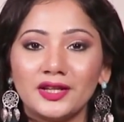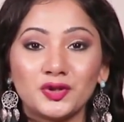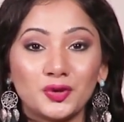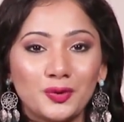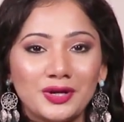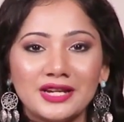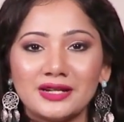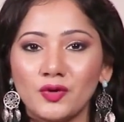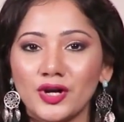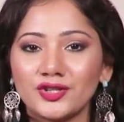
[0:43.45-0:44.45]
they don't need
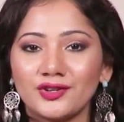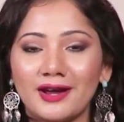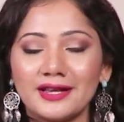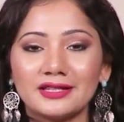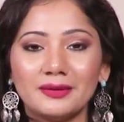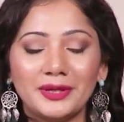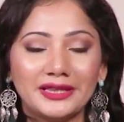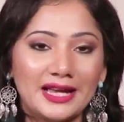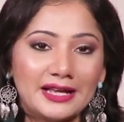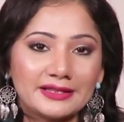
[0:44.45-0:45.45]
a moisturizer,
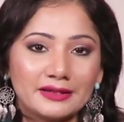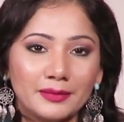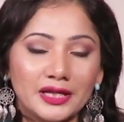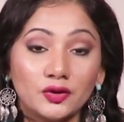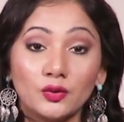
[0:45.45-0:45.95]
but that's a myth.